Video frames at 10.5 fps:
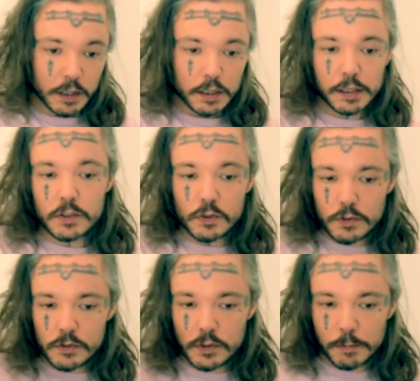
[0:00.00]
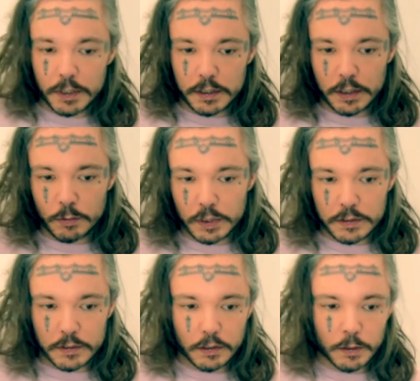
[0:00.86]
That's also something that I want to
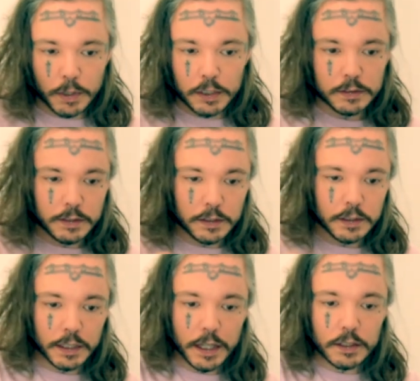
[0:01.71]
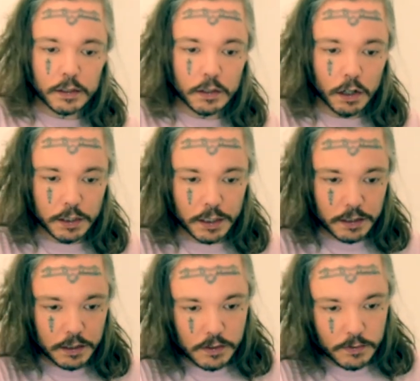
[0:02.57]
talk about later on
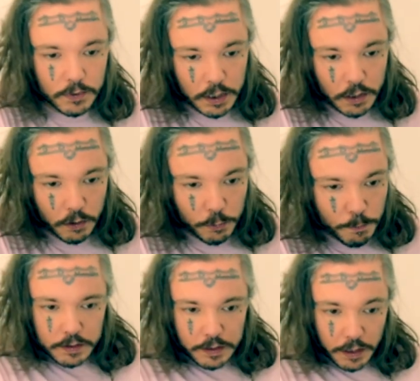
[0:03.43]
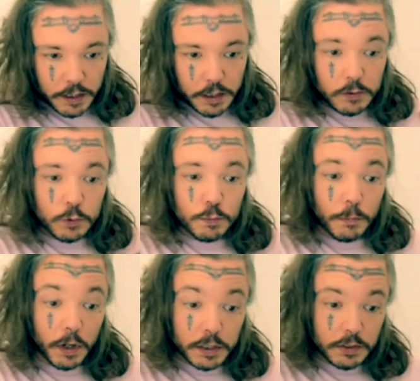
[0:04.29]
in this video. Taking too
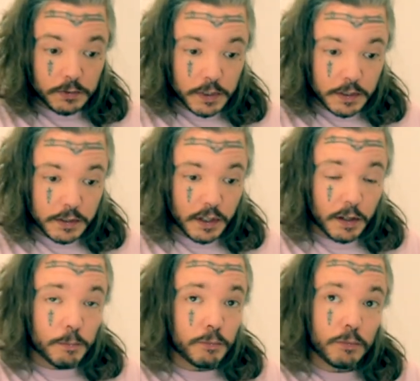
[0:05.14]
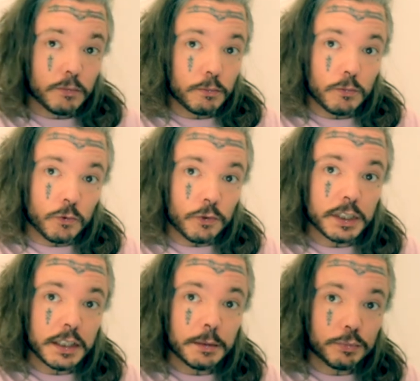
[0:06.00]
much of this can
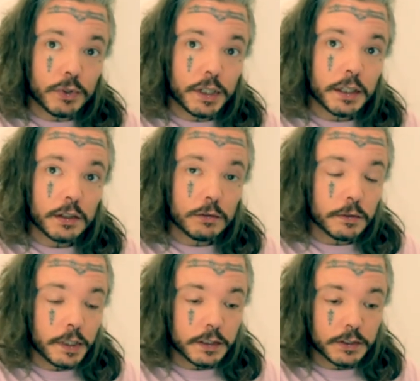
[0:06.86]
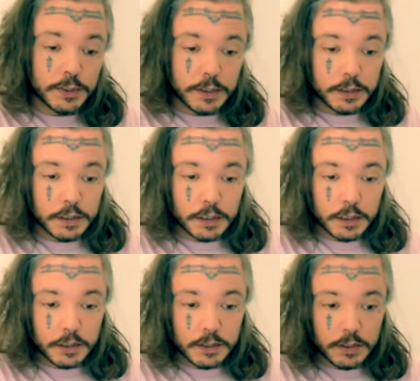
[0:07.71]
really bring you in
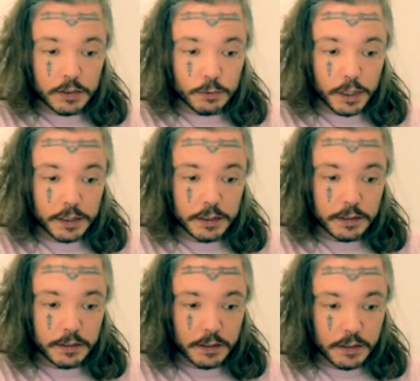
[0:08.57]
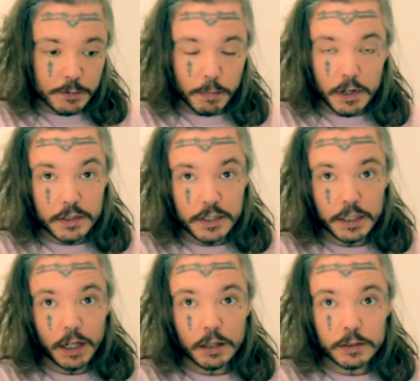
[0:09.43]
shitty situations, as
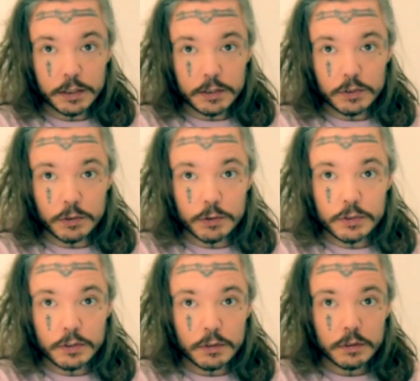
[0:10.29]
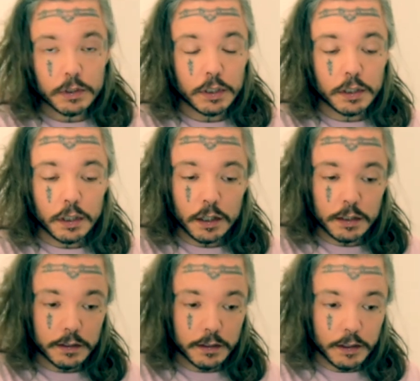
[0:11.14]
passing out is also on
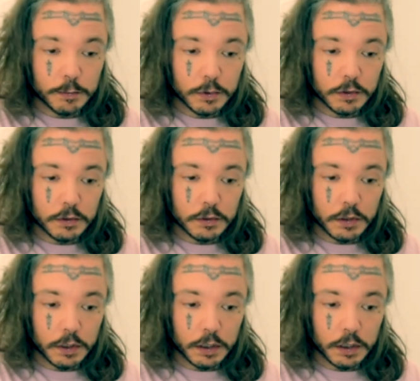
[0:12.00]
the table.